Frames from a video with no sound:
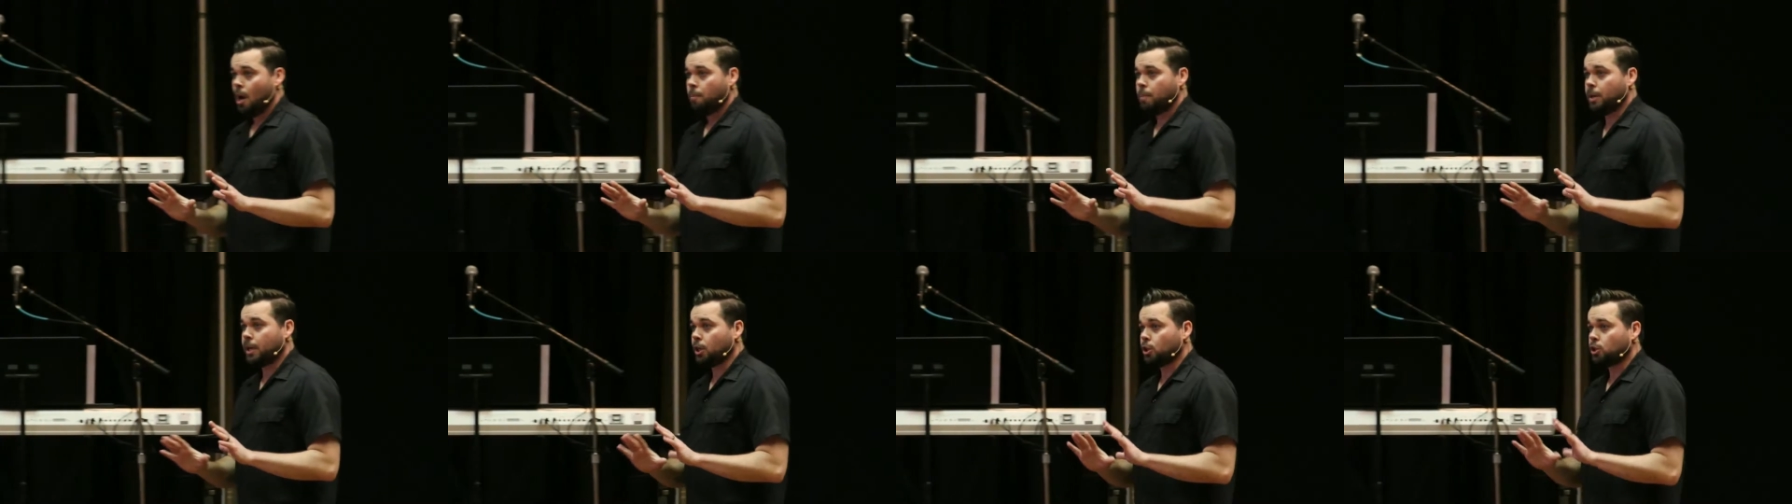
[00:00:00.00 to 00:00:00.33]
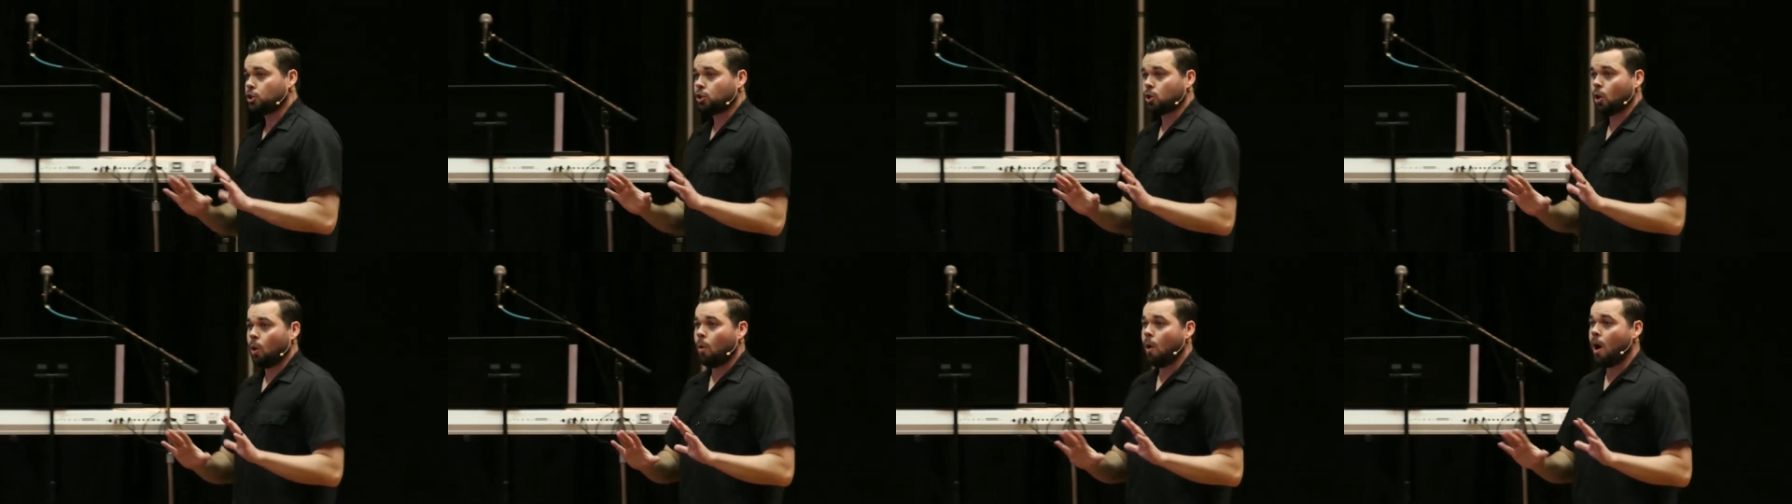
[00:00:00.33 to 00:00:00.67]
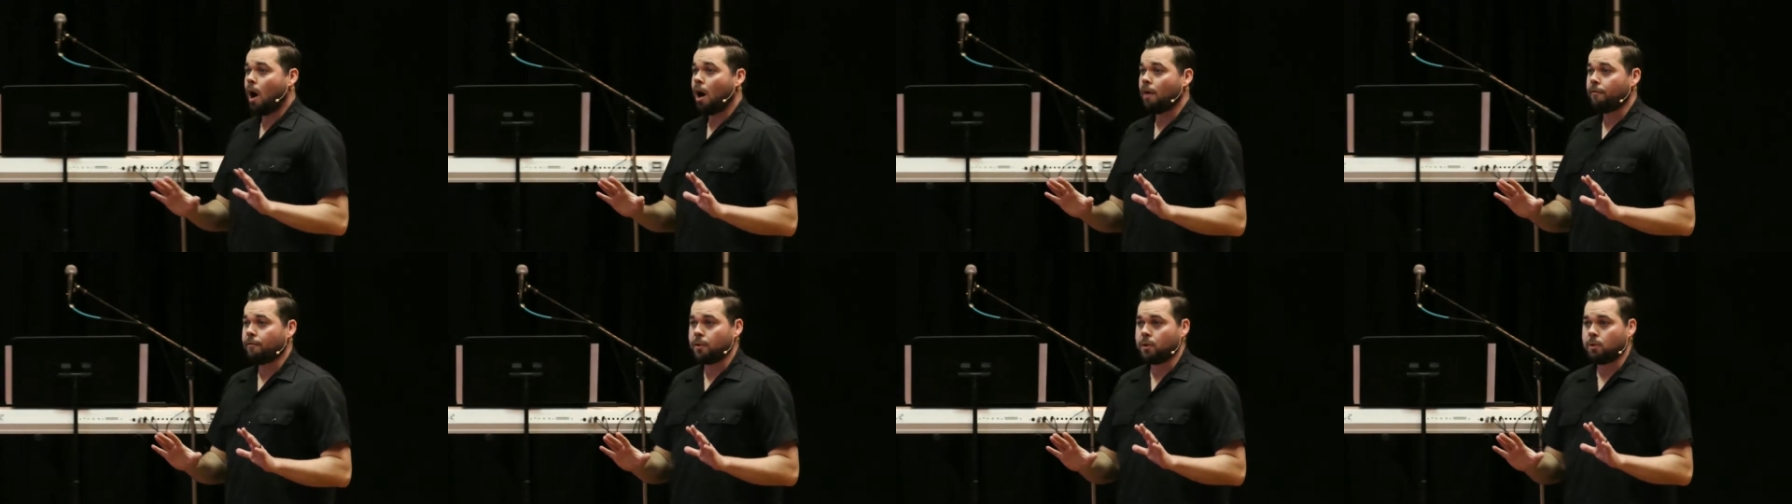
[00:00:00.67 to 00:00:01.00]
because so
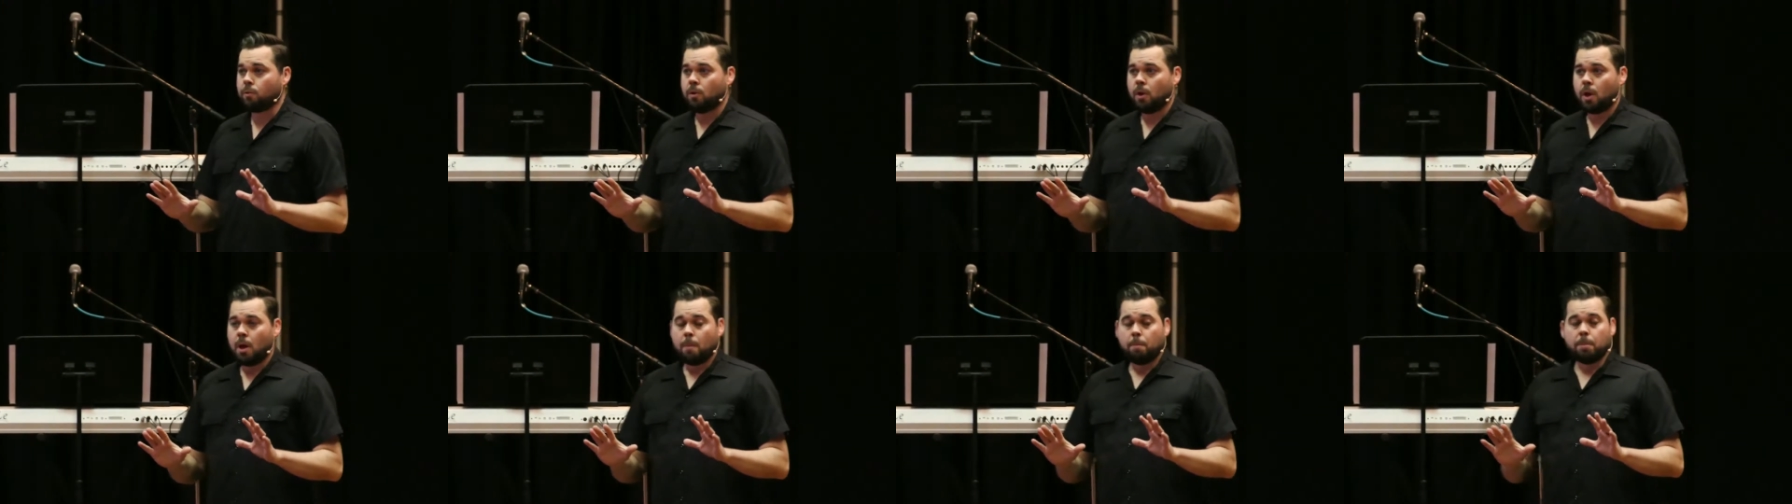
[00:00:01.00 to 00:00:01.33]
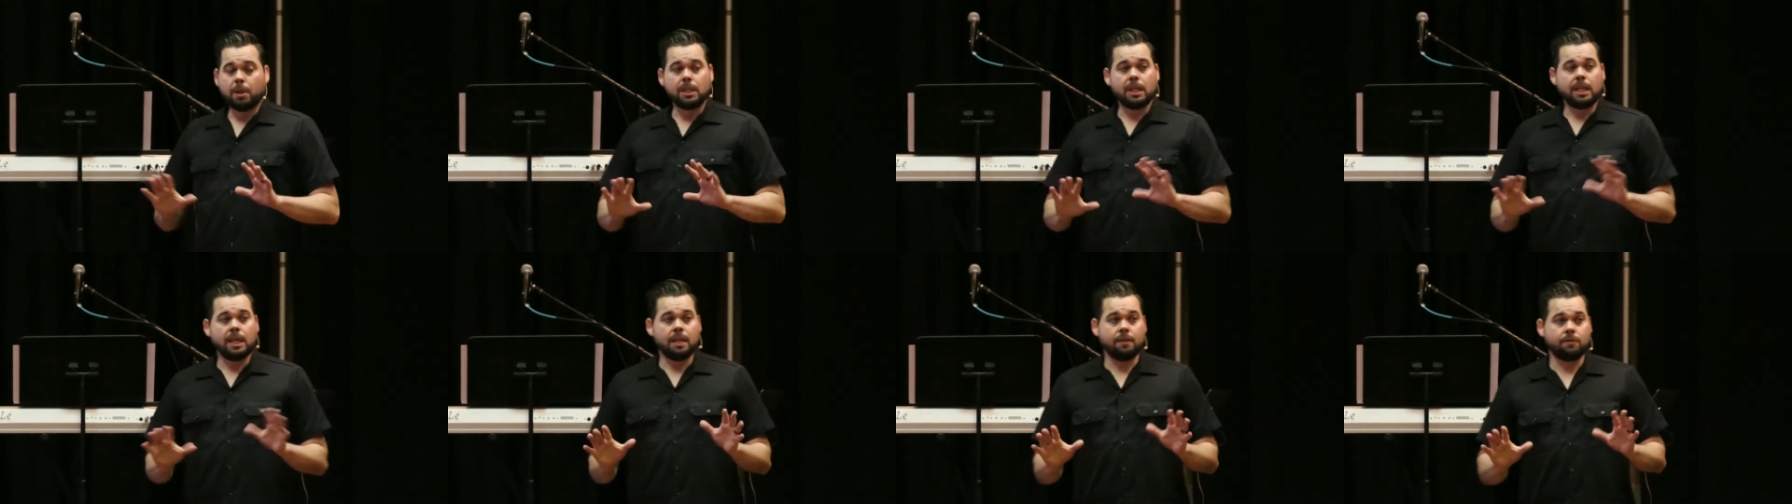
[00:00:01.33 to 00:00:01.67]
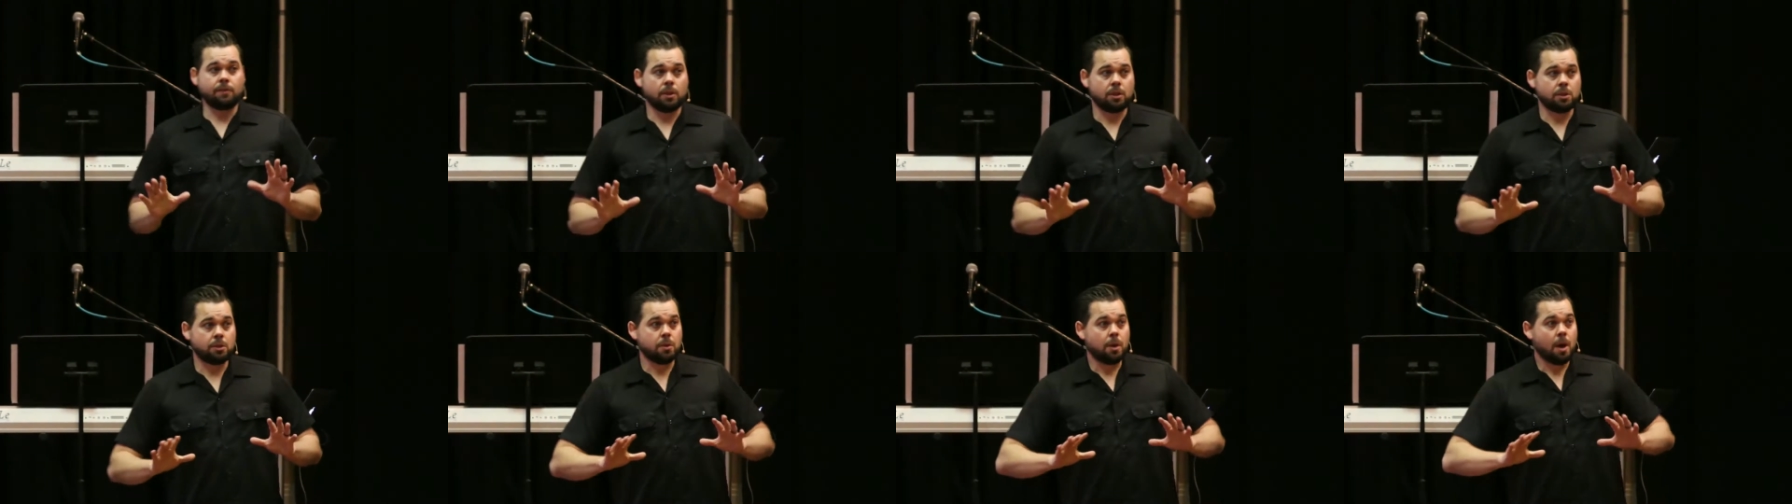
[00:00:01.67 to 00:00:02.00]
often
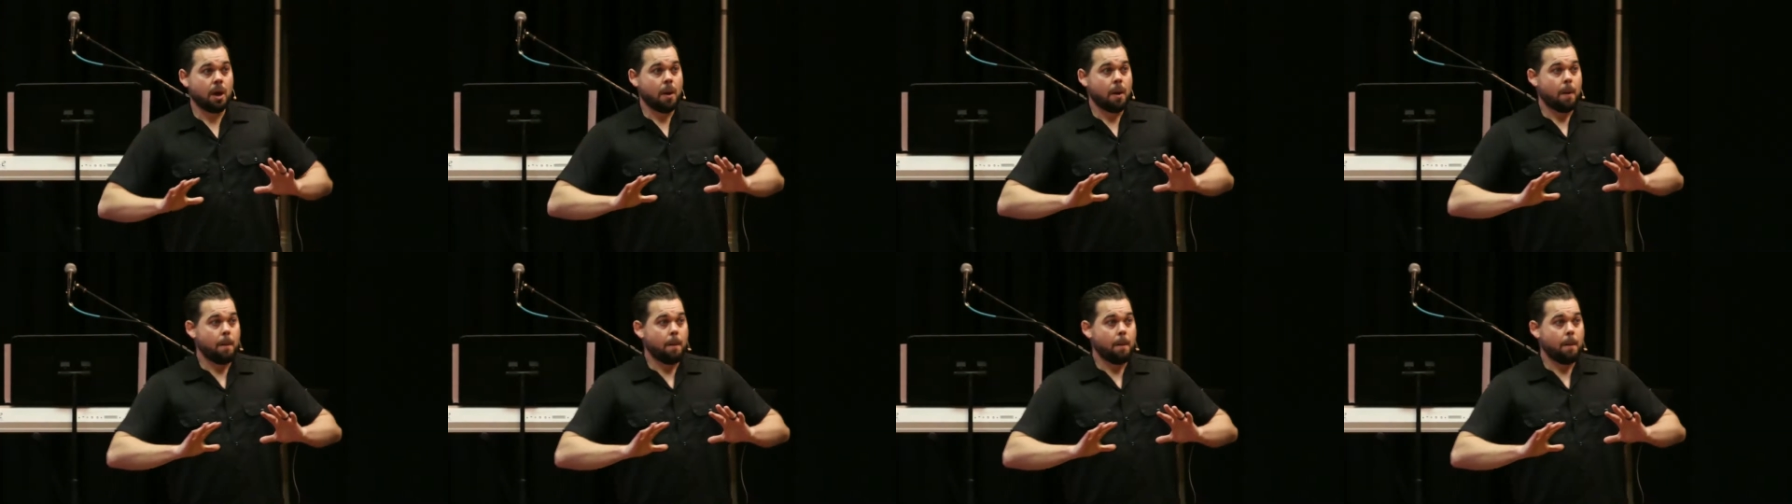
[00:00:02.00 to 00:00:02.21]
believers,